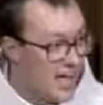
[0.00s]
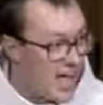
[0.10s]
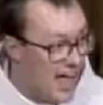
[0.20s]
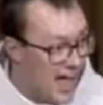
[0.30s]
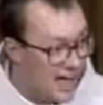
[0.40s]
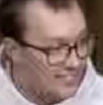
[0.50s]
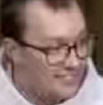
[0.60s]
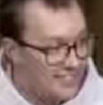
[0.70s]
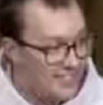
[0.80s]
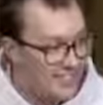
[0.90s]

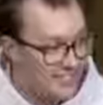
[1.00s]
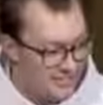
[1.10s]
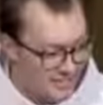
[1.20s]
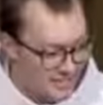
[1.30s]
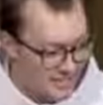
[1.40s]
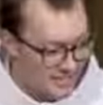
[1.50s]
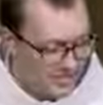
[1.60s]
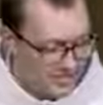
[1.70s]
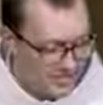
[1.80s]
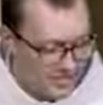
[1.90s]
Ask,
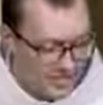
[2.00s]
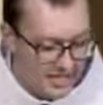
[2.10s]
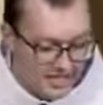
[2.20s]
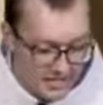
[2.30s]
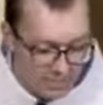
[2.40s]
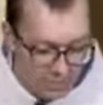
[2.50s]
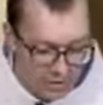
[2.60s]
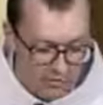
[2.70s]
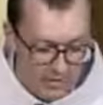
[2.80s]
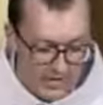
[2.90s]
and it
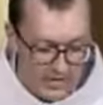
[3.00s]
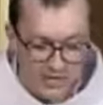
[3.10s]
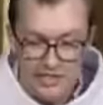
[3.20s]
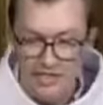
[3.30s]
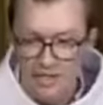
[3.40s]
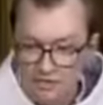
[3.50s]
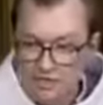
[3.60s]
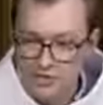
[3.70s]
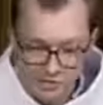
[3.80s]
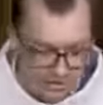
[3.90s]
will be
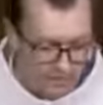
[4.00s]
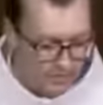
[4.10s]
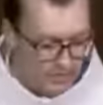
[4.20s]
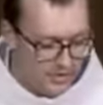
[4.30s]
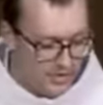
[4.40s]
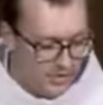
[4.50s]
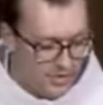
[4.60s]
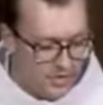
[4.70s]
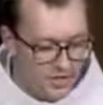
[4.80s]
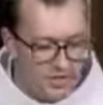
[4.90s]
given you.
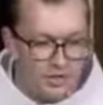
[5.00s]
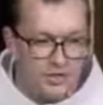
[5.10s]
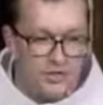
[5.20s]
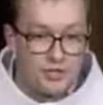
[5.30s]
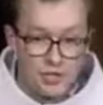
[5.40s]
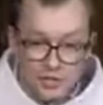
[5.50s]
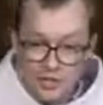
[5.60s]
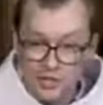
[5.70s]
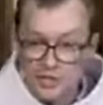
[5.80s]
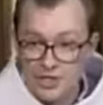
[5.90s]

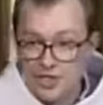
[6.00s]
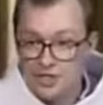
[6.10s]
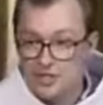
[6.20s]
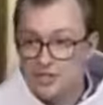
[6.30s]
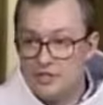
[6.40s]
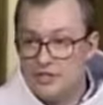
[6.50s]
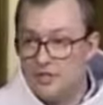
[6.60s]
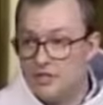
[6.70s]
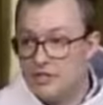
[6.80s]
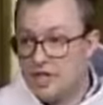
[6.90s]
Search,
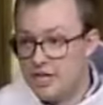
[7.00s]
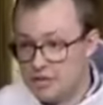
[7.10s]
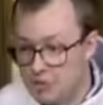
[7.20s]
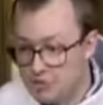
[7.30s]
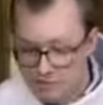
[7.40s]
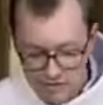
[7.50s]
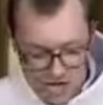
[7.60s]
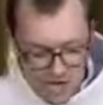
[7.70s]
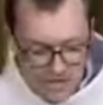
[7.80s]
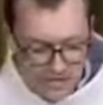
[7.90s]
and you will
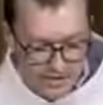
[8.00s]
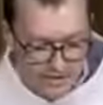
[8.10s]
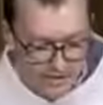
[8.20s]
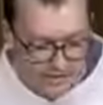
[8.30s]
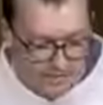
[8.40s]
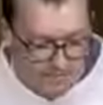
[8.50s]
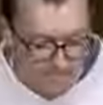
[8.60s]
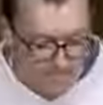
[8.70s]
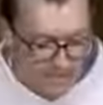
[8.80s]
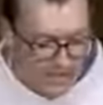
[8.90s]
find.
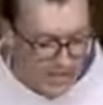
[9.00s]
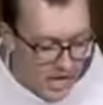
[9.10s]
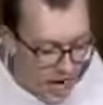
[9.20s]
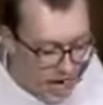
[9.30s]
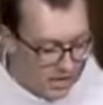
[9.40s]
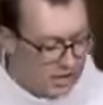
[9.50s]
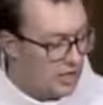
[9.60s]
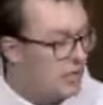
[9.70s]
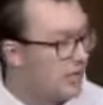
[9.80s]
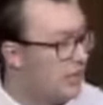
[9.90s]
Knock,
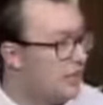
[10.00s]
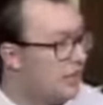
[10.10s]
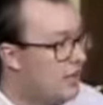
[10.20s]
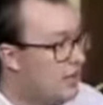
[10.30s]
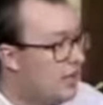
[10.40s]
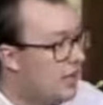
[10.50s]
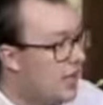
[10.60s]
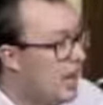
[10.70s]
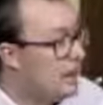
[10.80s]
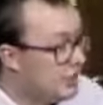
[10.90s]

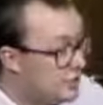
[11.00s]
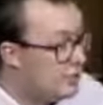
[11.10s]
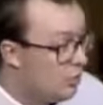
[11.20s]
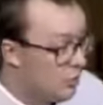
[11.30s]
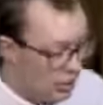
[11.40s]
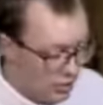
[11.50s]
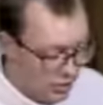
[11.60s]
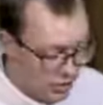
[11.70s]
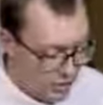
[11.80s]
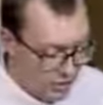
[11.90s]
and the door
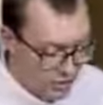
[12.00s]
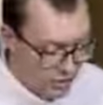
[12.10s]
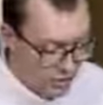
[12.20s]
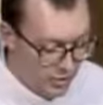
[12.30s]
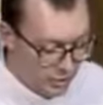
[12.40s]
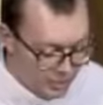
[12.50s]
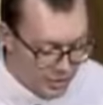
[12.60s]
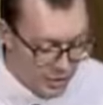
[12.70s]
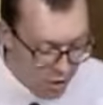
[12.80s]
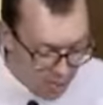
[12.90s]
will
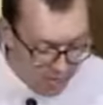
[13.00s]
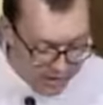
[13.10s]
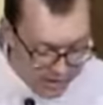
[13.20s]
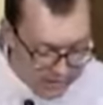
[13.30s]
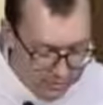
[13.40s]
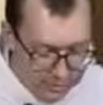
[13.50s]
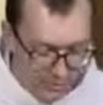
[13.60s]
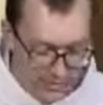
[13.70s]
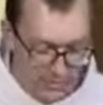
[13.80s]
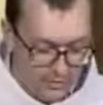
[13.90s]
be opened for you.